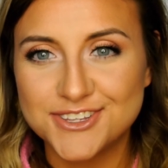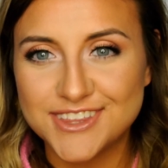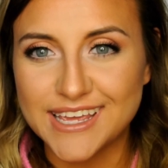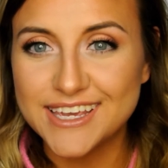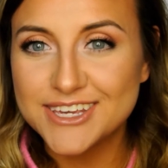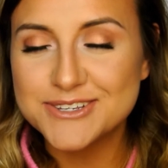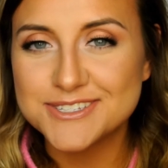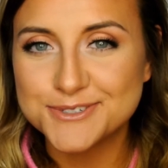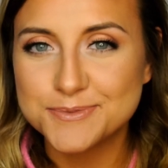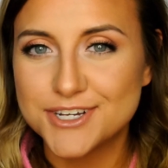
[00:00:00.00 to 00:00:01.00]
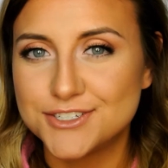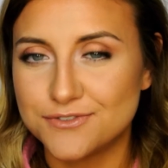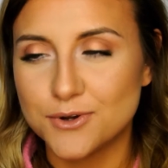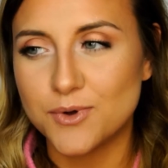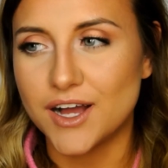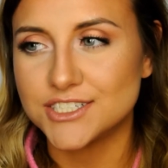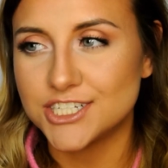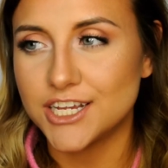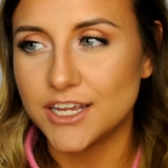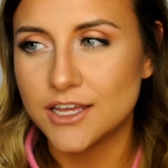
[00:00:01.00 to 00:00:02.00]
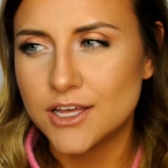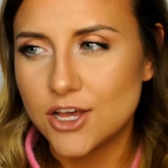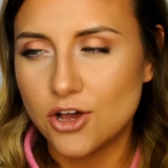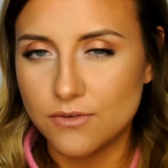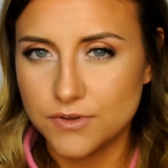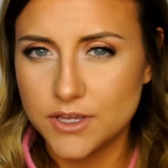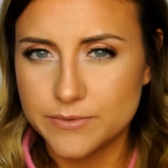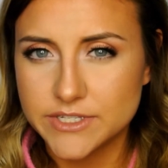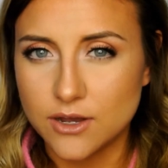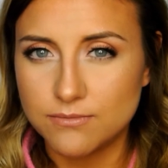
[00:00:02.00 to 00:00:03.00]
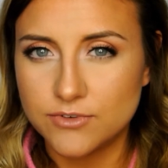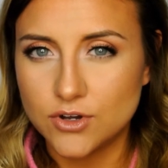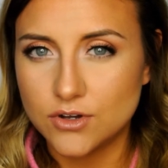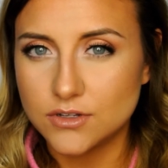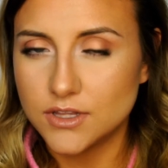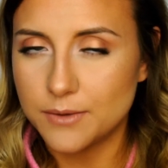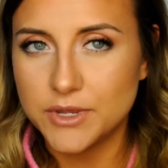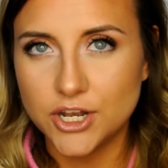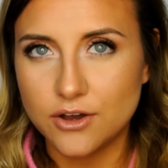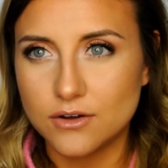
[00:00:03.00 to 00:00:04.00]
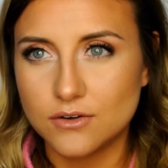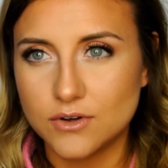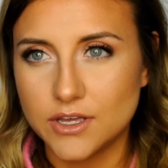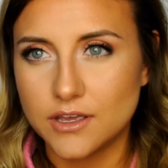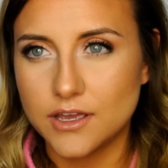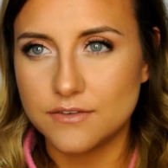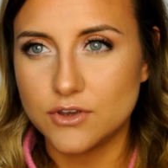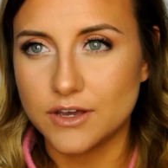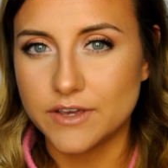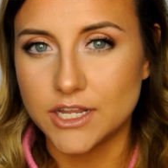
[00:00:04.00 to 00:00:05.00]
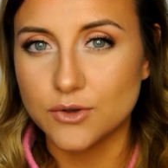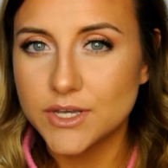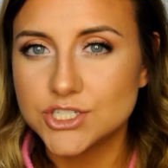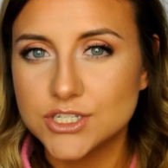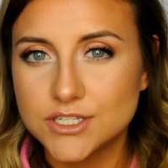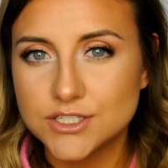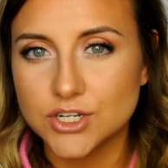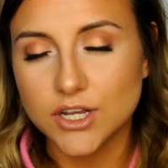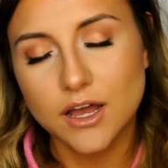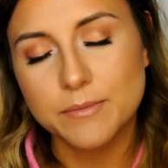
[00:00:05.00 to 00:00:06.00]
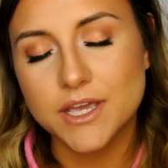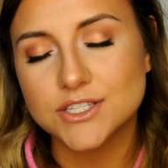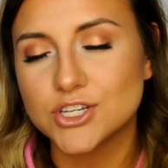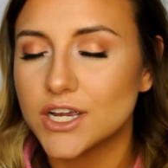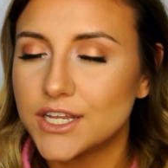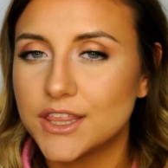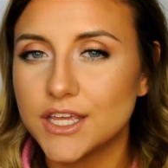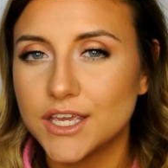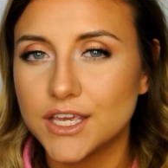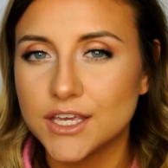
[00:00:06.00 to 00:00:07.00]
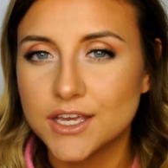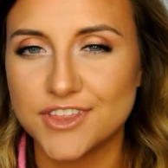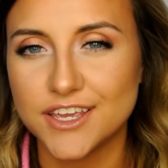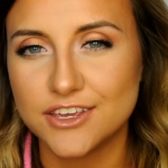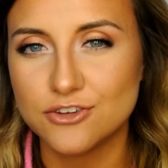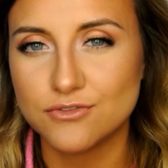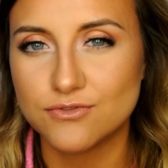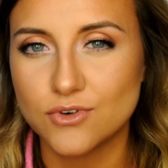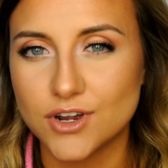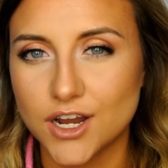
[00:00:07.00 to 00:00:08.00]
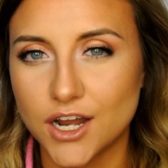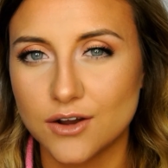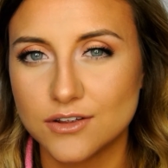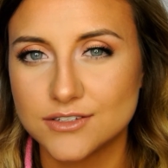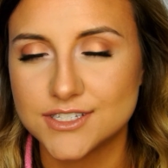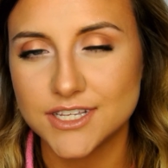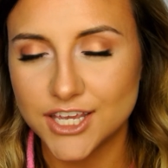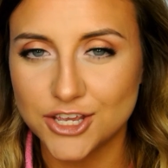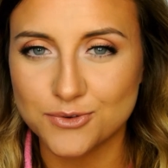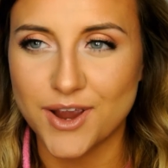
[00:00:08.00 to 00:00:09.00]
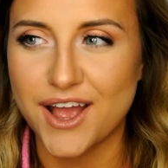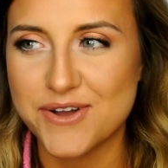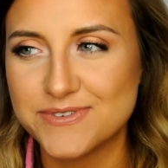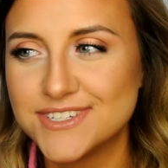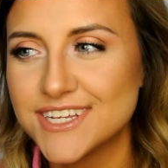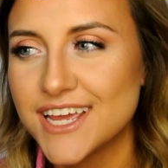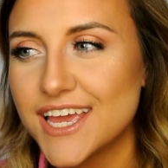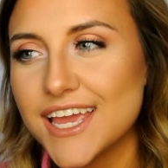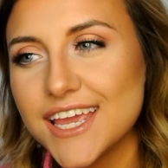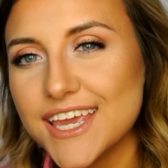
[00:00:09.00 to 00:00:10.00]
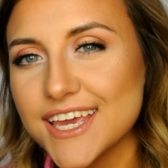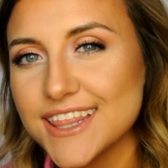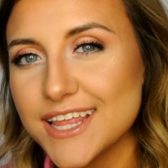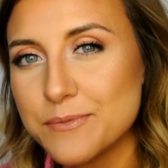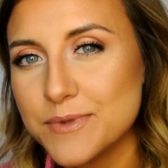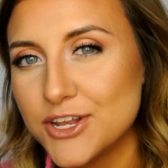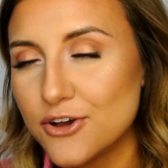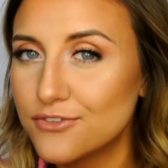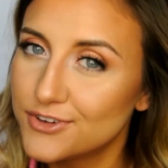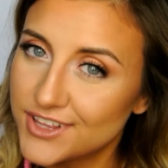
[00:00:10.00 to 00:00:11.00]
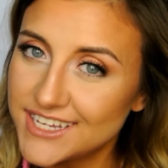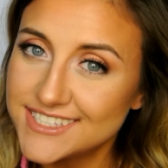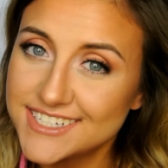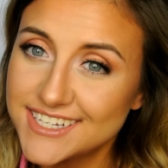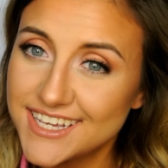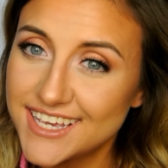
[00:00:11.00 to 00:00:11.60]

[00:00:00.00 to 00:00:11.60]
Thank you so much for watching. Hopefully it was helpful. Let me know if you have any questions or comments or anything. Thank you for sticking around, and let me know if you liked it.